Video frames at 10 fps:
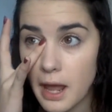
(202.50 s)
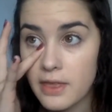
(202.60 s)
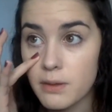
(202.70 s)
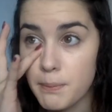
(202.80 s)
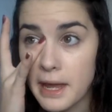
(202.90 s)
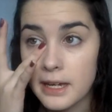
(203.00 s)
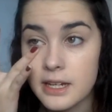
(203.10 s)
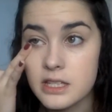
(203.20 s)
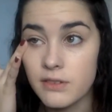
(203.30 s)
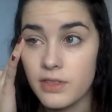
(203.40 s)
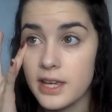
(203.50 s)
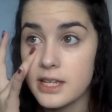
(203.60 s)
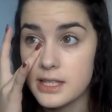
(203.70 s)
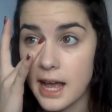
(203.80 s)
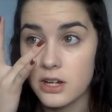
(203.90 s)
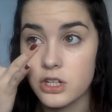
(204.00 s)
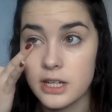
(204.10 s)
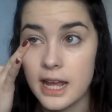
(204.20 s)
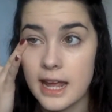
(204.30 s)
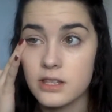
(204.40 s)
And the pinkness of this
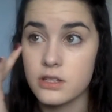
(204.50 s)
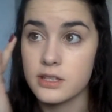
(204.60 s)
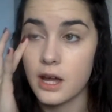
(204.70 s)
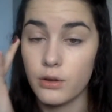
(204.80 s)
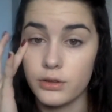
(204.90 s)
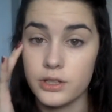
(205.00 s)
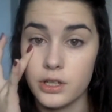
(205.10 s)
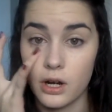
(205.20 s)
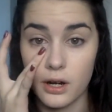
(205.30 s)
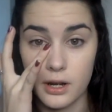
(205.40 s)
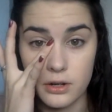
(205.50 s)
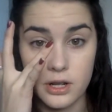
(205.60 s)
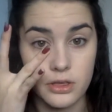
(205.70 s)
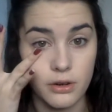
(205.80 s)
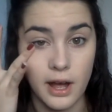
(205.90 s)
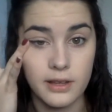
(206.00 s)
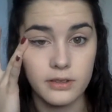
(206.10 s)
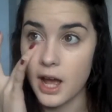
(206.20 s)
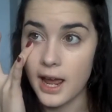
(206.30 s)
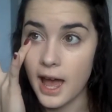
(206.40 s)
actually cancels out the dark underneath your
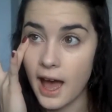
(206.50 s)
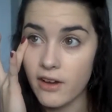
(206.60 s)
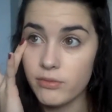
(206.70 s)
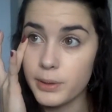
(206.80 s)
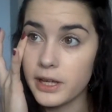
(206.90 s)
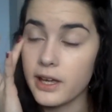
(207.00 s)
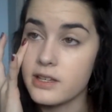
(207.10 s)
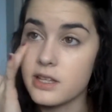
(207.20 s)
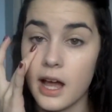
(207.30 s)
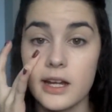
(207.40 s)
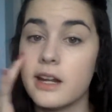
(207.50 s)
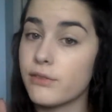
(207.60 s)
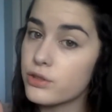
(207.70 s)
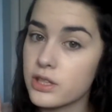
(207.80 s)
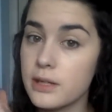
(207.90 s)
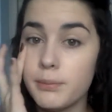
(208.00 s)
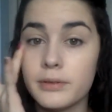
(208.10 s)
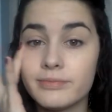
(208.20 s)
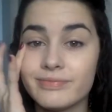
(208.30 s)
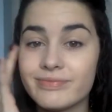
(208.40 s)
eyes. I have because I never sleep.
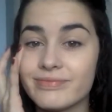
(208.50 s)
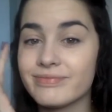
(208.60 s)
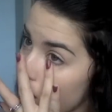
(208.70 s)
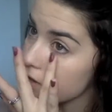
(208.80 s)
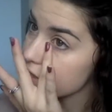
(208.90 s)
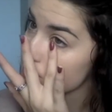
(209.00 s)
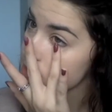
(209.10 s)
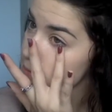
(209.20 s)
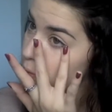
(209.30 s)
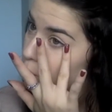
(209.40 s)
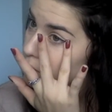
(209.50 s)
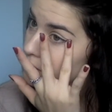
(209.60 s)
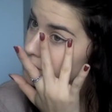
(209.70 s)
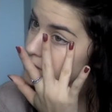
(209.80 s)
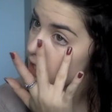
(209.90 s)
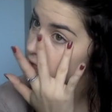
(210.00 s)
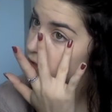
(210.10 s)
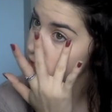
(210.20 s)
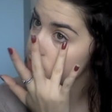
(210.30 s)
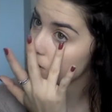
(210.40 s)
Also, it's important
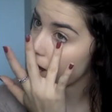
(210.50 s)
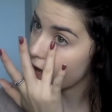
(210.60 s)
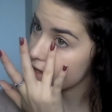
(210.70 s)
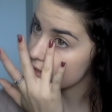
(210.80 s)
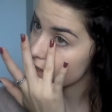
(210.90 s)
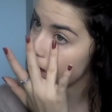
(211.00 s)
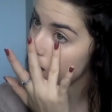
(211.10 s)
underneath your eyes